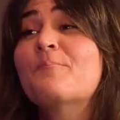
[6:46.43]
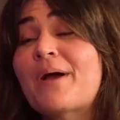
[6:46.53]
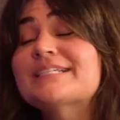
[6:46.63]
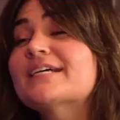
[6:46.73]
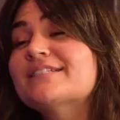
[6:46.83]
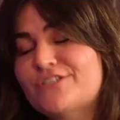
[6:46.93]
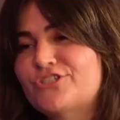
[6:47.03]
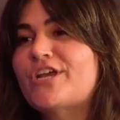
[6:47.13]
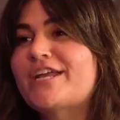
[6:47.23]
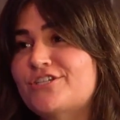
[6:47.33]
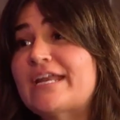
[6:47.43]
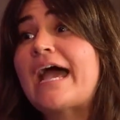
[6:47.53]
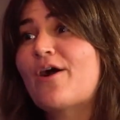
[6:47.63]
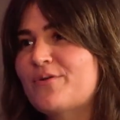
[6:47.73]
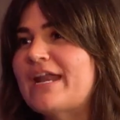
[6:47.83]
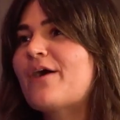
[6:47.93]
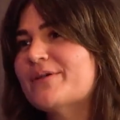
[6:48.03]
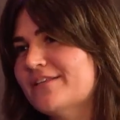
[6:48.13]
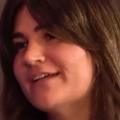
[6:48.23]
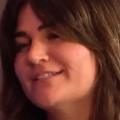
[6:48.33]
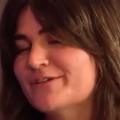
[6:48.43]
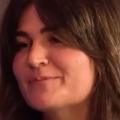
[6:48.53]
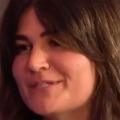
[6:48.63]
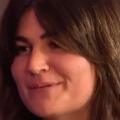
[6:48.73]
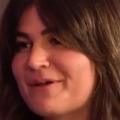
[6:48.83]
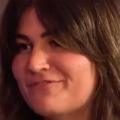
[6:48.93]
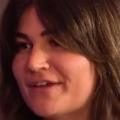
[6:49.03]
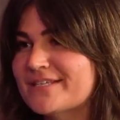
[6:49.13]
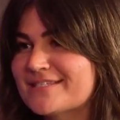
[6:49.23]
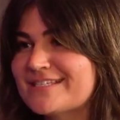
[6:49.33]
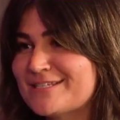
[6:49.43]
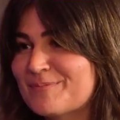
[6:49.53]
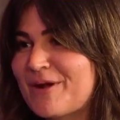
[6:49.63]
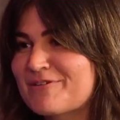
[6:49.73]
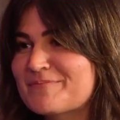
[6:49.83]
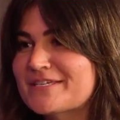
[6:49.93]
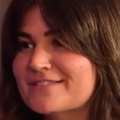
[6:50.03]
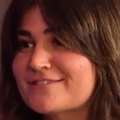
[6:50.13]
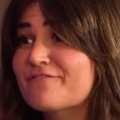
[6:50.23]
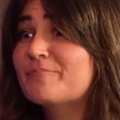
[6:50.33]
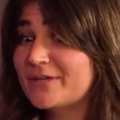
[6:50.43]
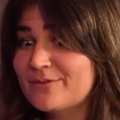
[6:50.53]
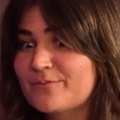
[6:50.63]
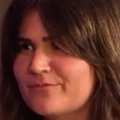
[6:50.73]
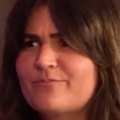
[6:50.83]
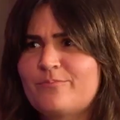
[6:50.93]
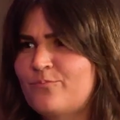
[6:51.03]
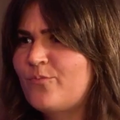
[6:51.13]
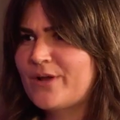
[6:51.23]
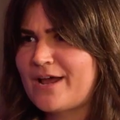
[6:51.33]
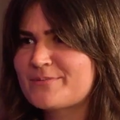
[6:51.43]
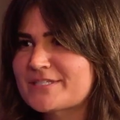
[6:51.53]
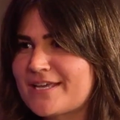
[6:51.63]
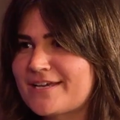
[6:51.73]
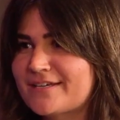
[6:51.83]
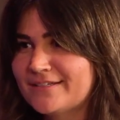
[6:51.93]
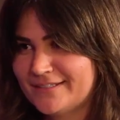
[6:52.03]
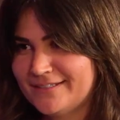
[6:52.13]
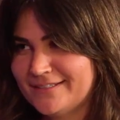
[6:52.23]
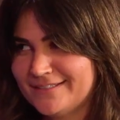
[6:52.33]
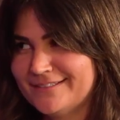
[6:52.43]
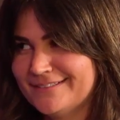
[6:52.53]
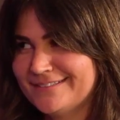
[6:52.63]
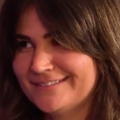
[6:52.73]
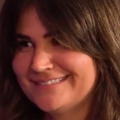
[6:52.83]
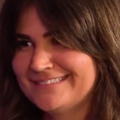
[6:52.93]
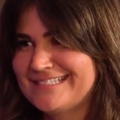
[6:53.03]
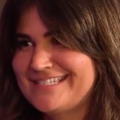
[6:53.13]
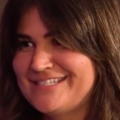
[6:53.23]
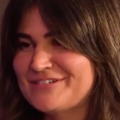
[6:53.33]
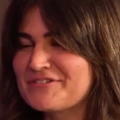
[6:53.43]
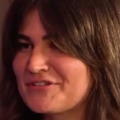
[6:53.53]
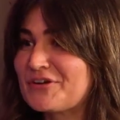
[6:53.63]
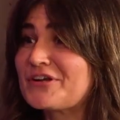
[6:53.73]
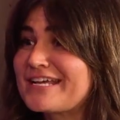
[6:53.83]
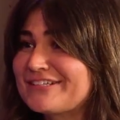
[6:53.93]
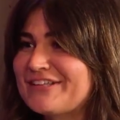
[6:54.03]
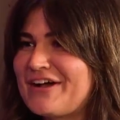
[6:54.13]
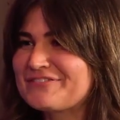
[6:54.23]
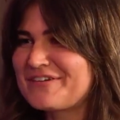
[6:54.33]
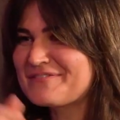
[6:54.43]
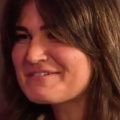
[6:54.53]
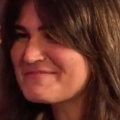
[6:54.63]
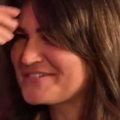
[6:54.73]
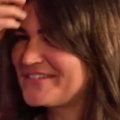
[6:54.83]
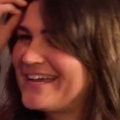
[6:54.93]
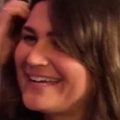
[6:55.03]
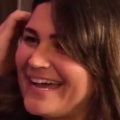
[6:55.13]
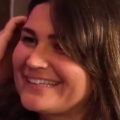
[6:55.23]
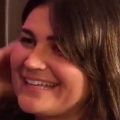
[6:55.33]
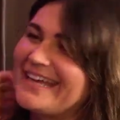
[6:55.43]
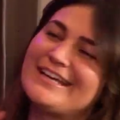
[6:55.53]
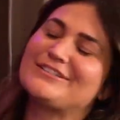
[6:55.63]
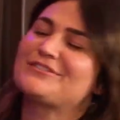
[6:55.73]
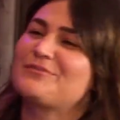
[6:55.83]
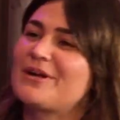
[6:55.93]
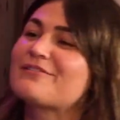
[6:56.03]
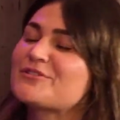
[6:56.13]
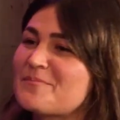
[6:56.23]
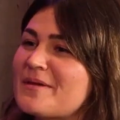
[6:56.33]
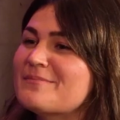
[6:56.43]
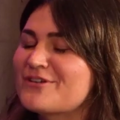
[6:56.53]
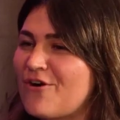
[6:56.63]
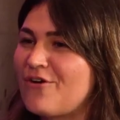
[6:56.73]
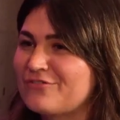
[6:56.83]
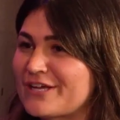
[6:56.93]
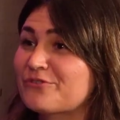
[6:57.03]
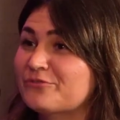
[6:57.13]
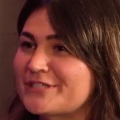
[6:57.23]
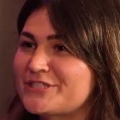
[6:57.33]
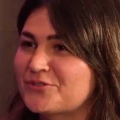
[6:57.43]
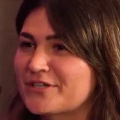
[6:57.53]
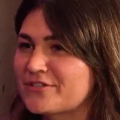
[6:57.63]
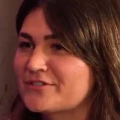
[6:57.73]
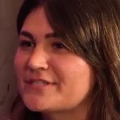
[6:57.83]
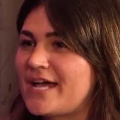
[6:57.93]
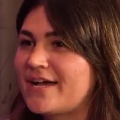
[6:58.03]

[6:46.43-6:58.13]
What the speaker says: My dad's changed now he like tells me to my face he's proud of me and stuff, but when I was like still learning a lot from him, or like at the age of whatever, so maybe golf like re-triggers